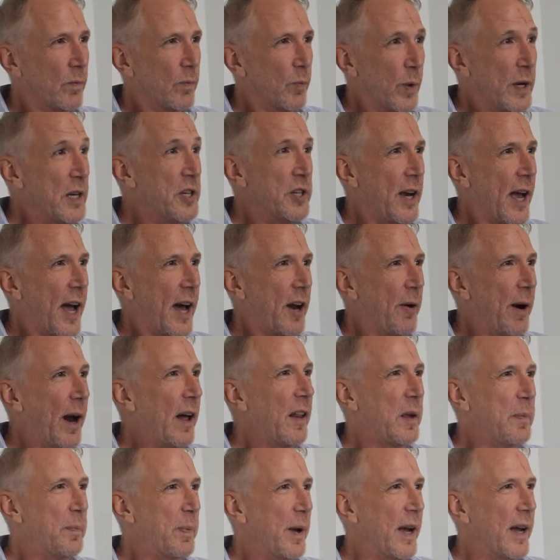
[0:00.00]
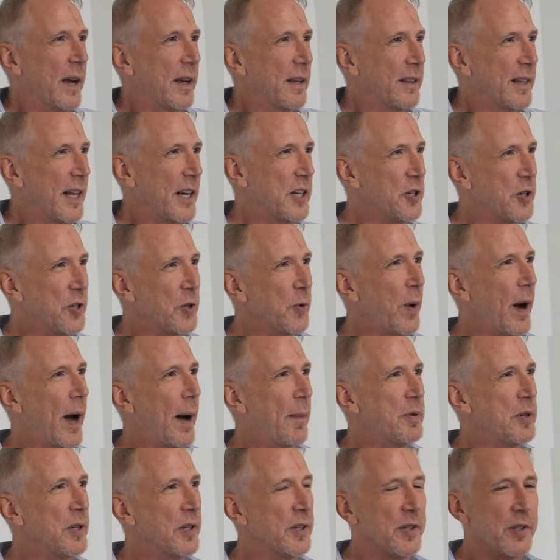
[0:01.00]
WeChat or Alipay. That's your two
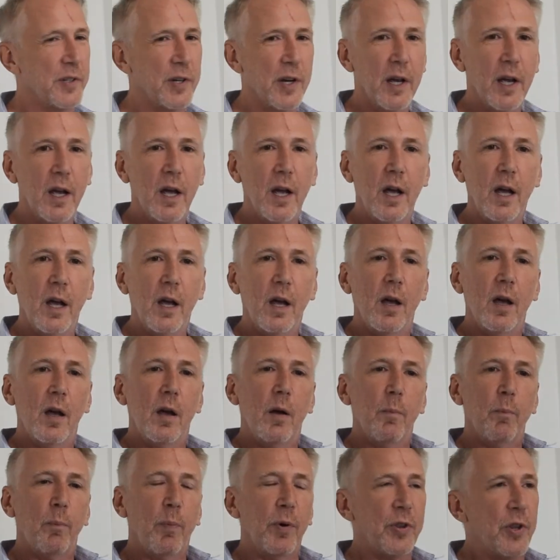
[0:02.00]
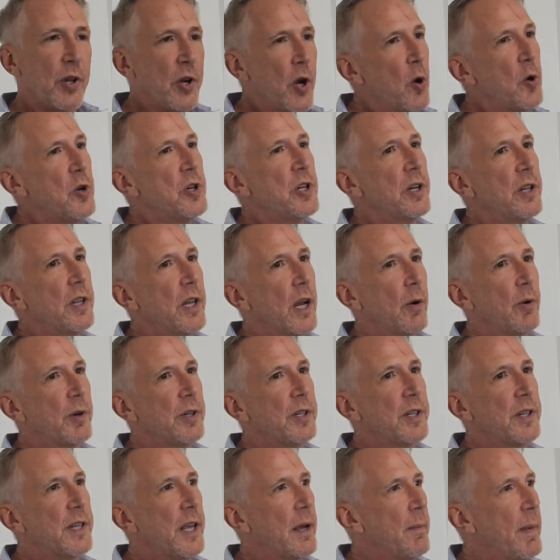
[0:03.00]
options. But the notion there was
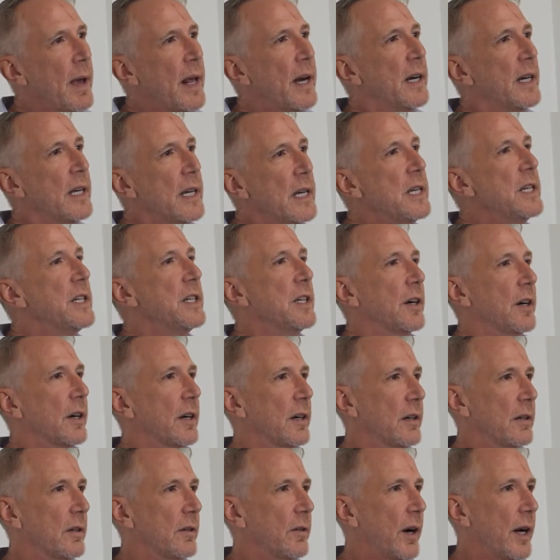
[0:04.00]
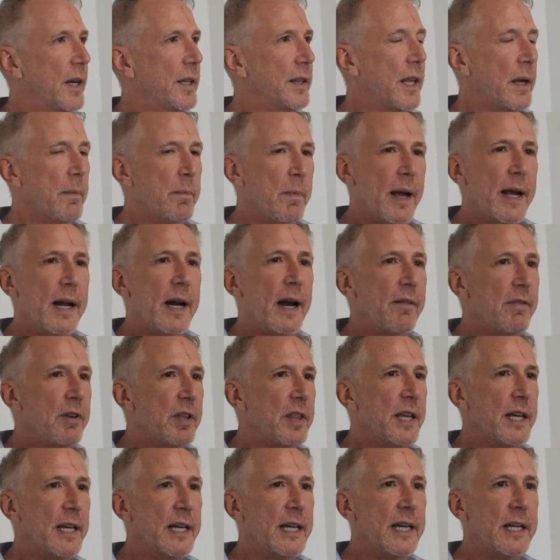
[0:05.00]
that they made it easier, right? They made
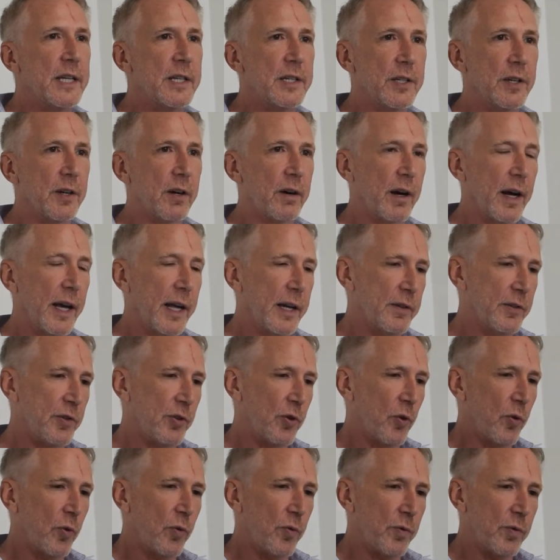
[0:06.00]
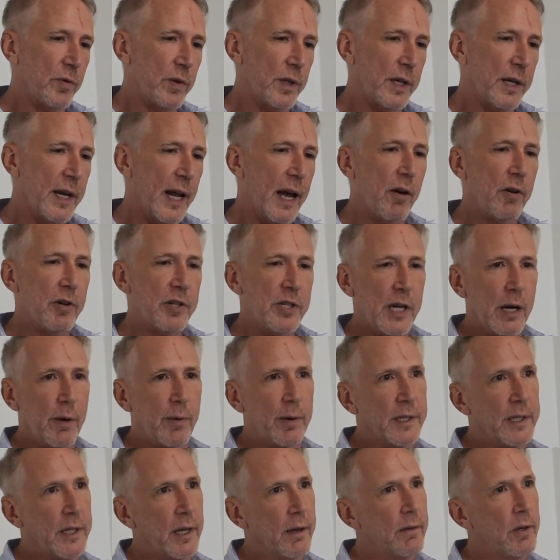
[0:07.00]
everything easier. And so the analogy I
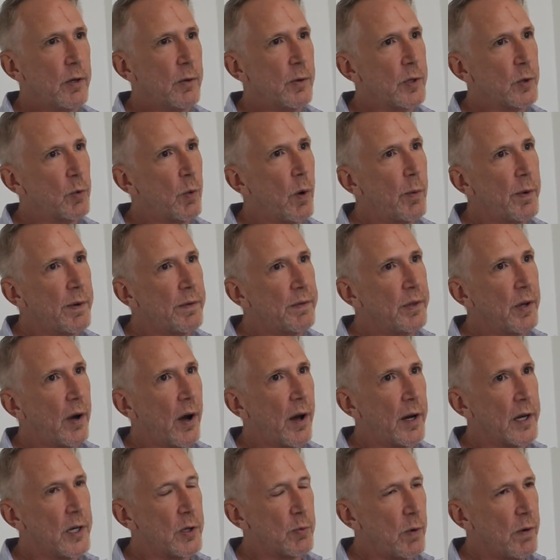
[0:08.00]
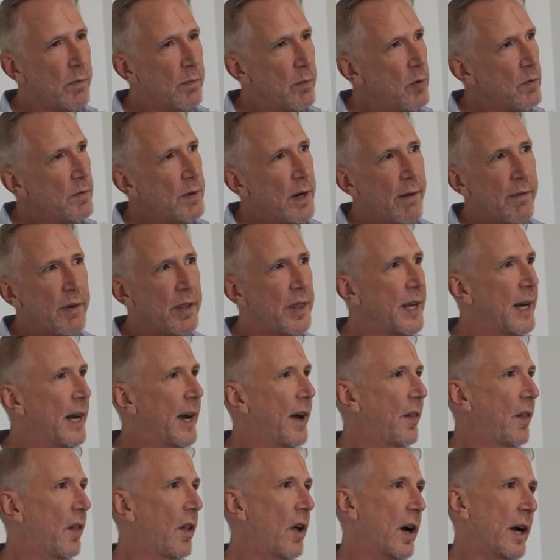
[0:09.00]
would give you is what we've done is we've moved everything
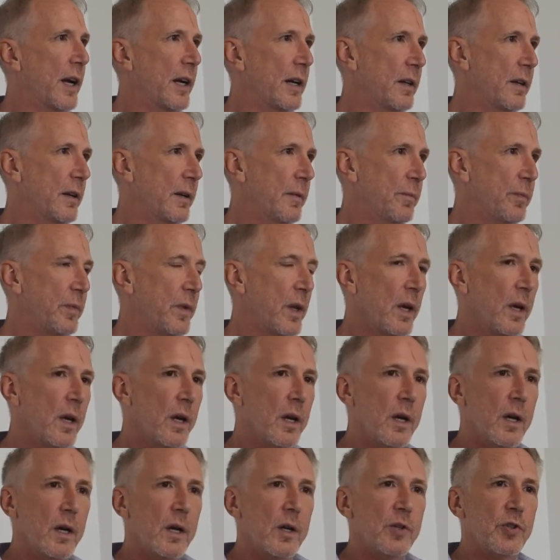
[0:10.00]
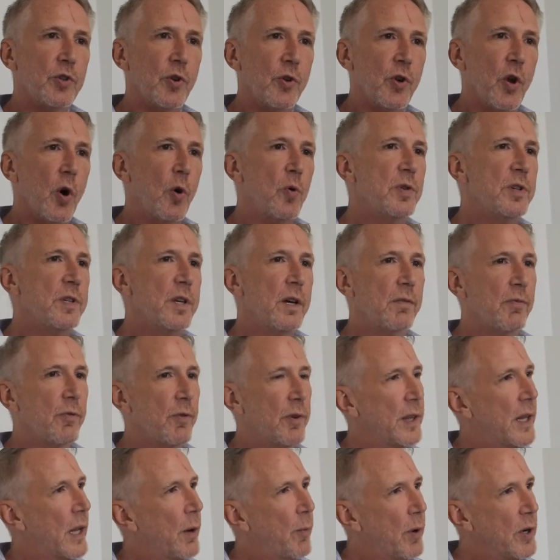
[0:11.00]
online. So no
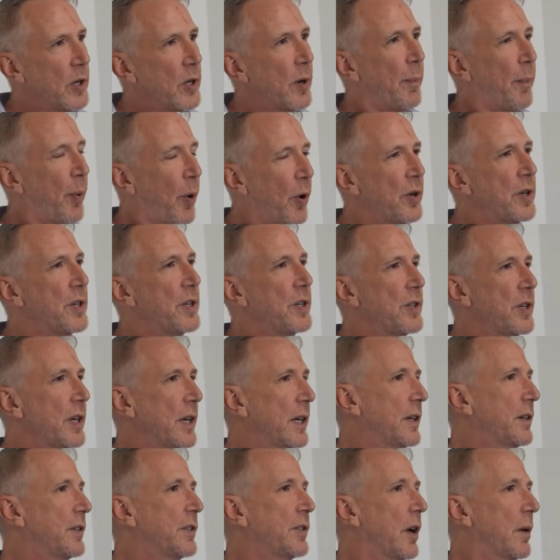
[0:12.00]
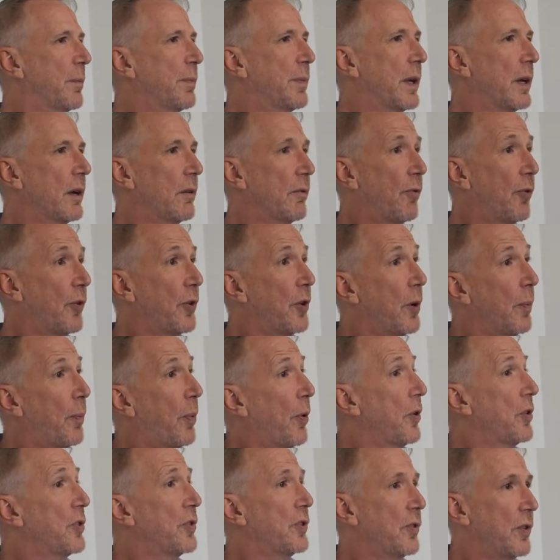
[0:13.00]
different than when you're purchasing something for your
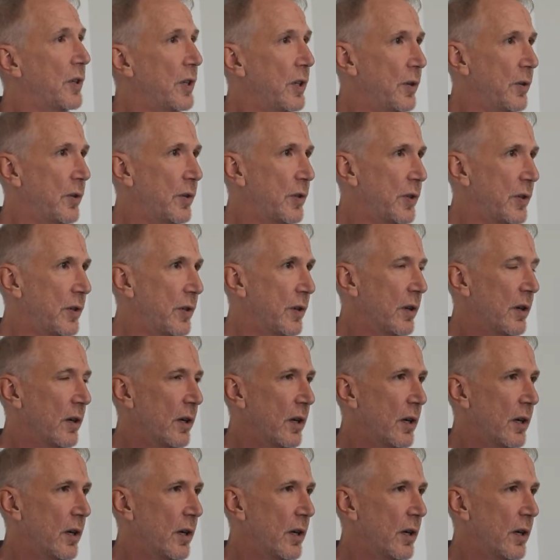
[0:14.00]
personal use.